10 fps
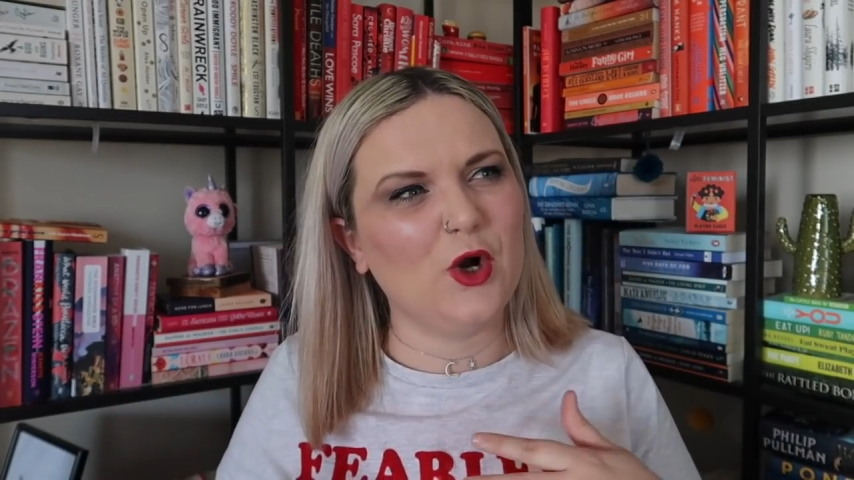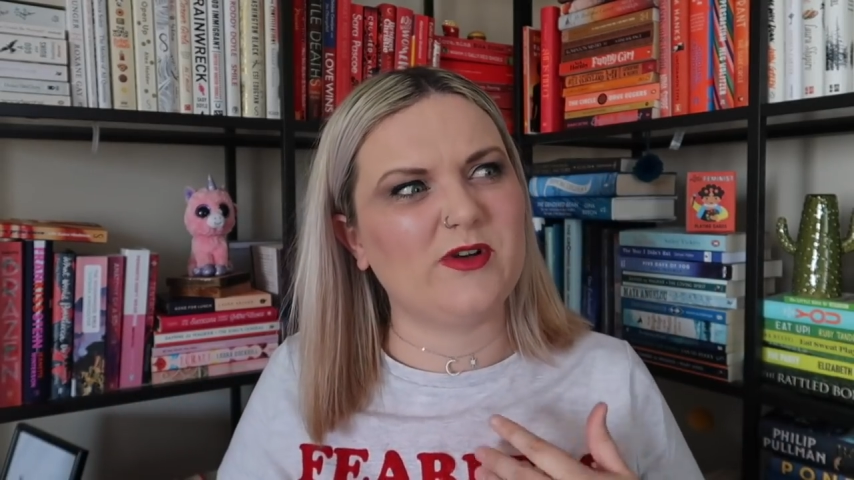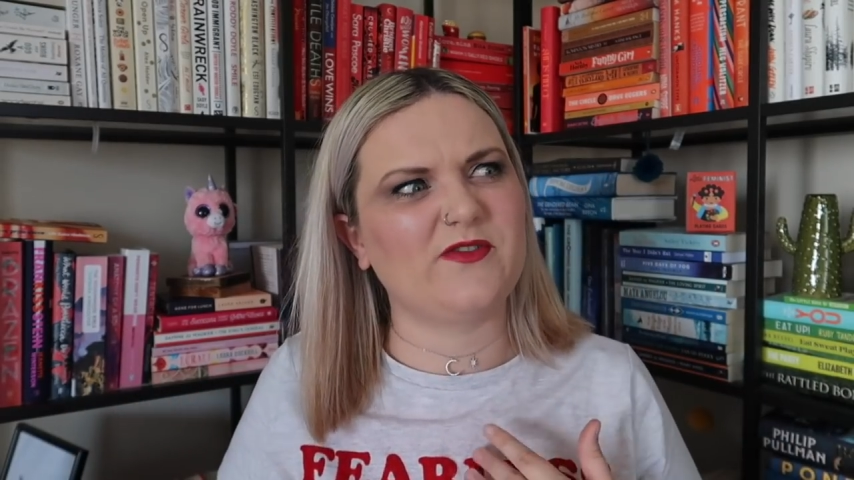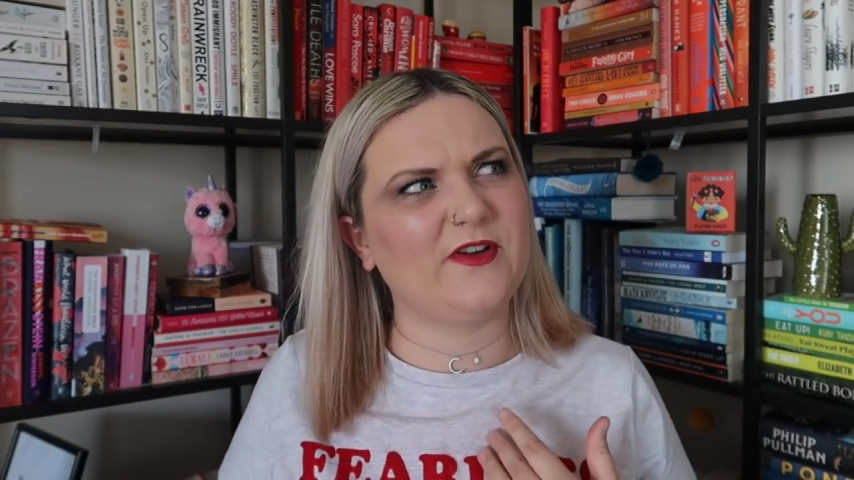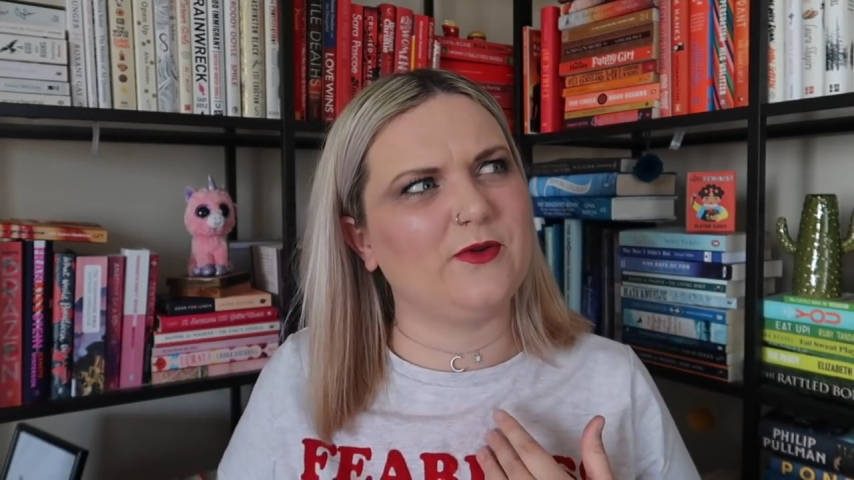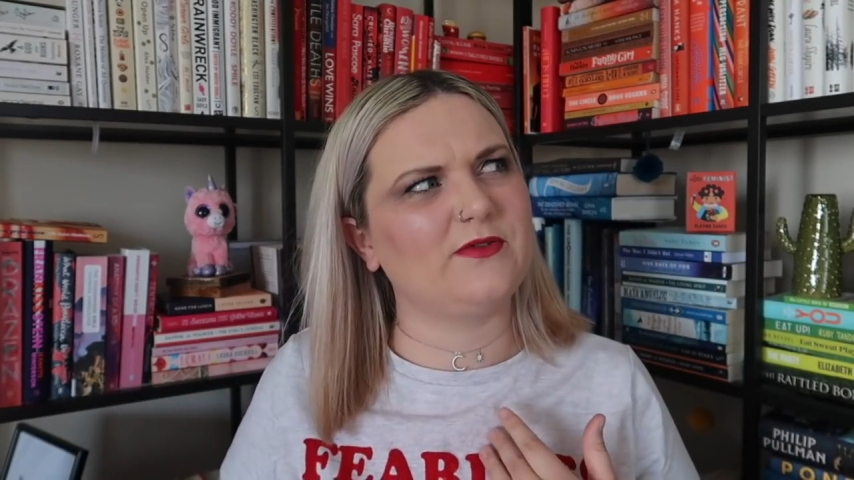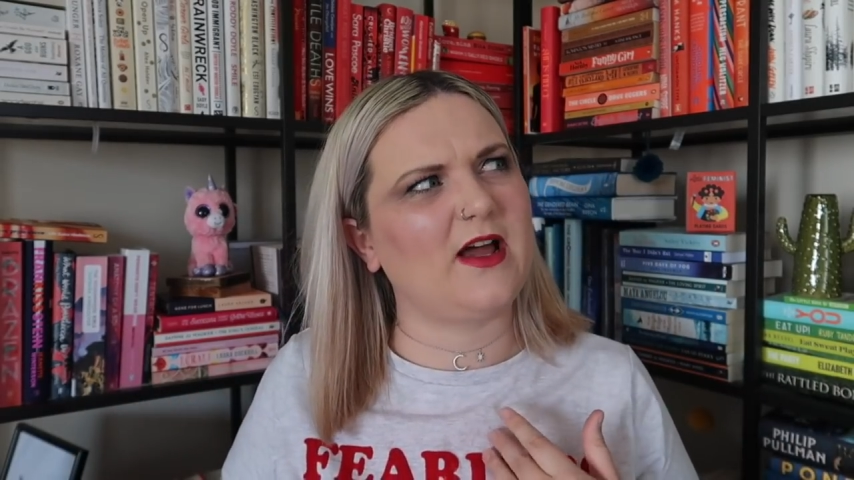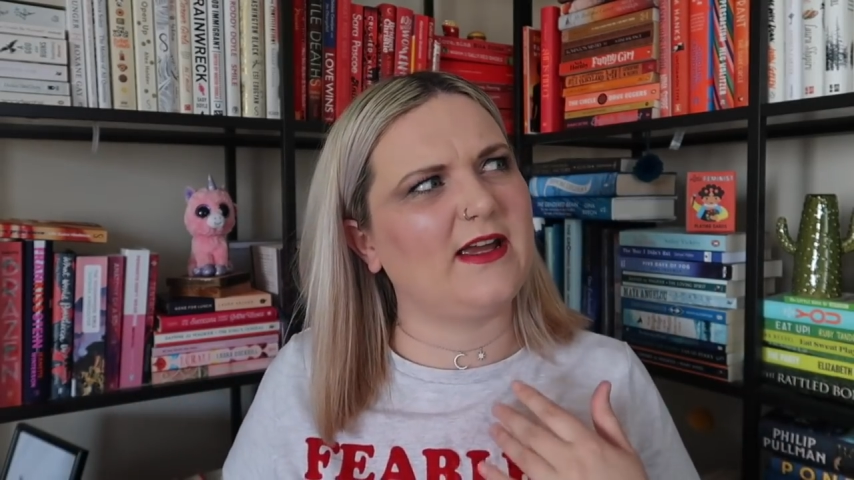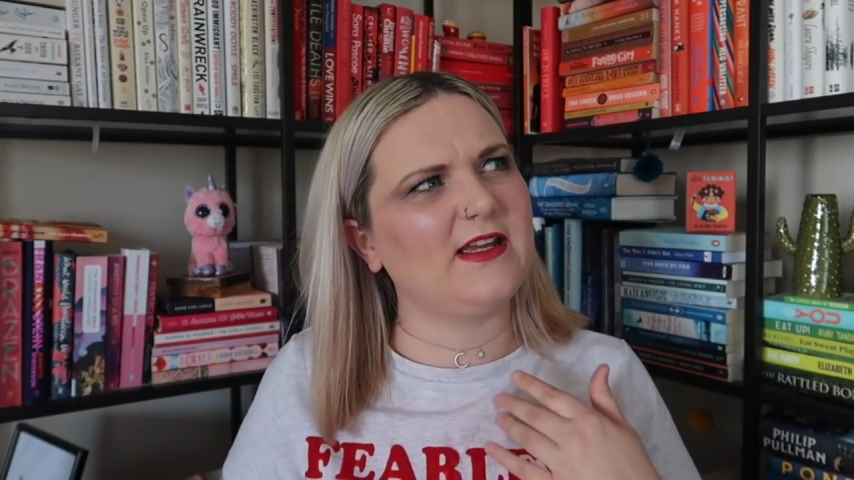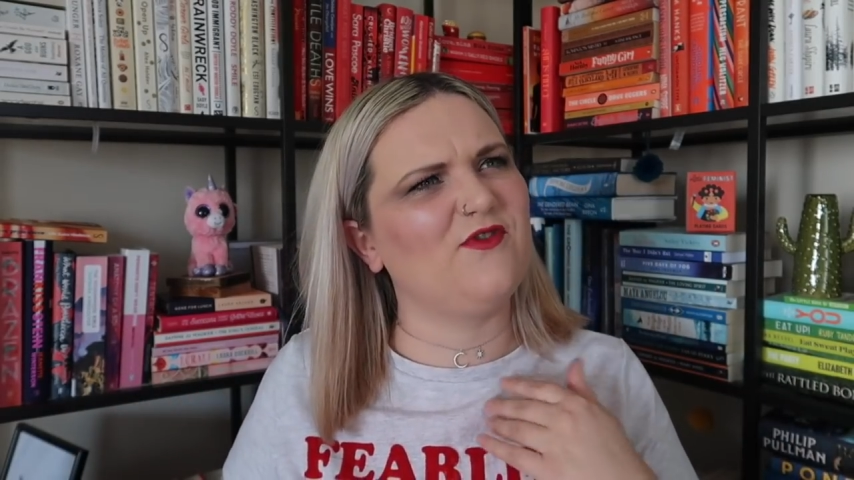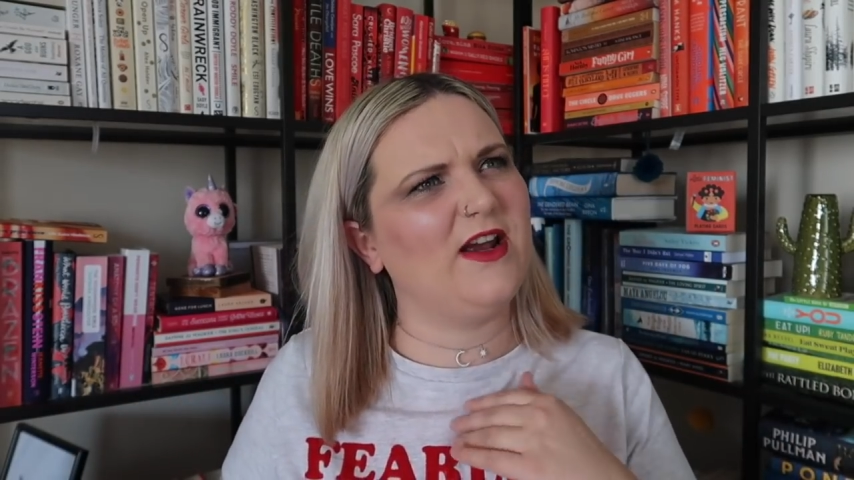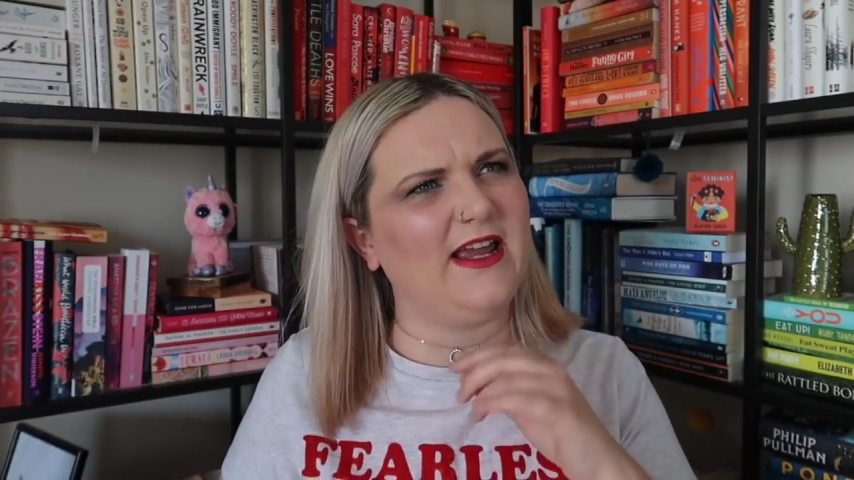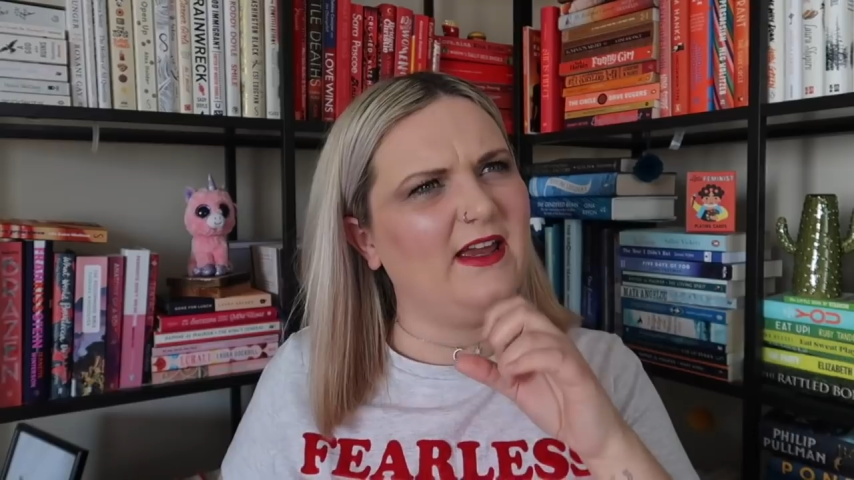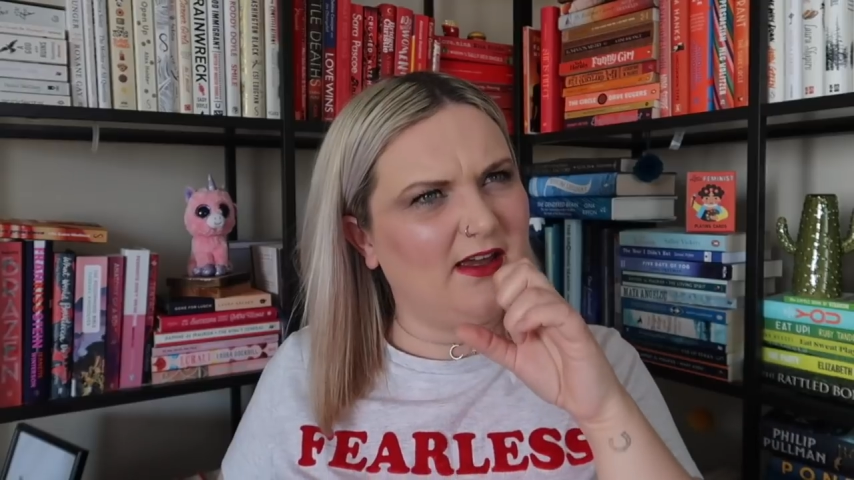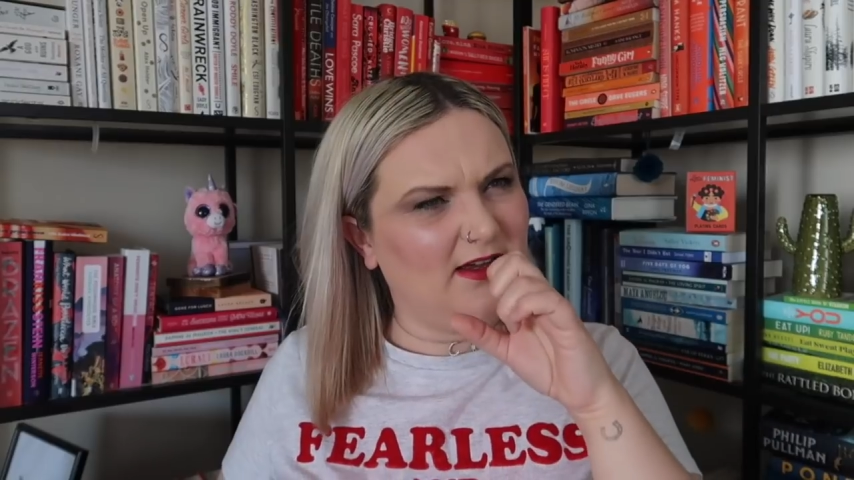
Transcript: which I feel like is really